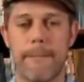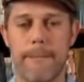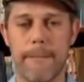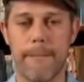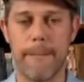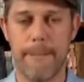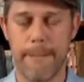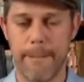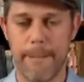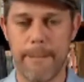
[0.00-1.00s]

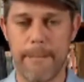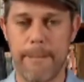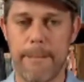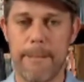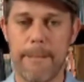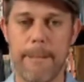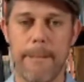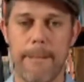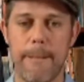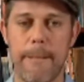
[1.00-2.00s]

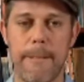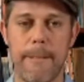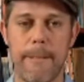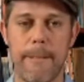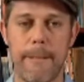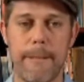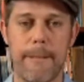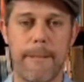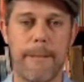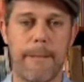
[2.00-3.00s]

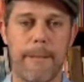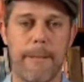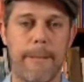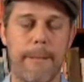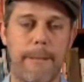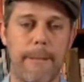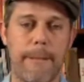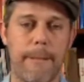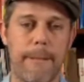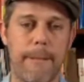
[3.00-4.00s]

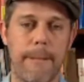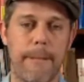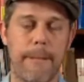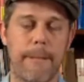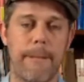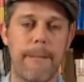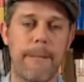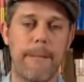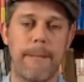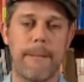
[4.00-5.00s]

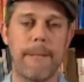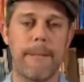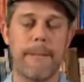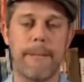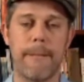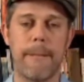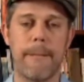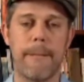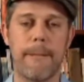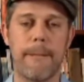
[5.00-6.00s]

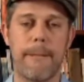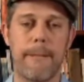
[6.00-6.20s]
This person isn't speaking.